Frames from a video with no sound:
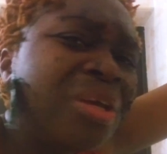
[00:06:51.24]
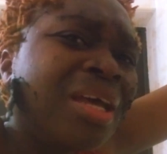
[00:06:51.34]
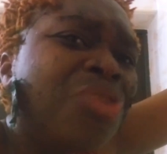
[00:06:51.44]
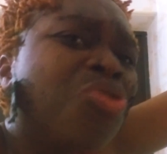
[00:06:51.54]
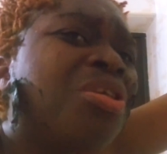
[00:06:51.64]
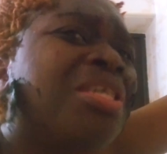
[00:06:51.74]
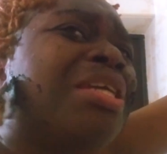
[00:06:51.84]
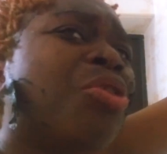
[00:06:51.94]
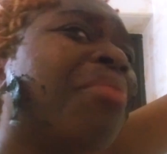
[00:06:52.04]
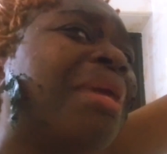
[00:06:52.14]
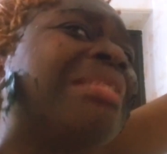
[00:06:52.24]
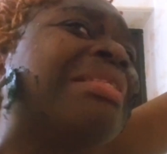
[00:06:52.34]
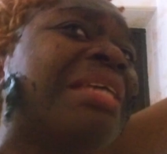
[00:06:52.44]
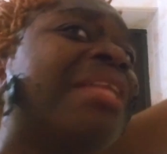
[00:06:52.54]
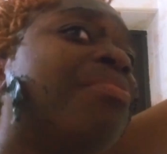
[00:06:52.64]
Can you hear
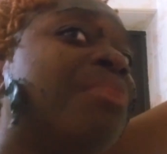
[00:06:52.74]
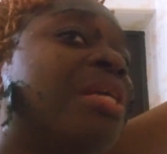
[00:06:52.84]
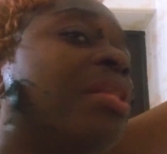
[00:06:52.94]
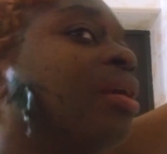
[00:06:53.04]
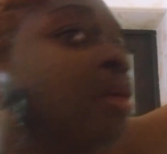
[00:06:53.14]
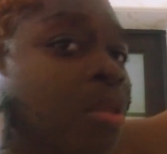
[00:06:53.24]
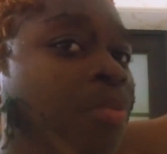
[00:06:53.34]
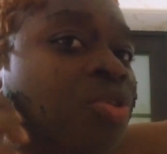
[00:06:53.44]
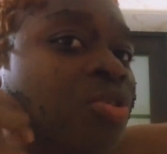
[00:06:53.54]
my skin peeling?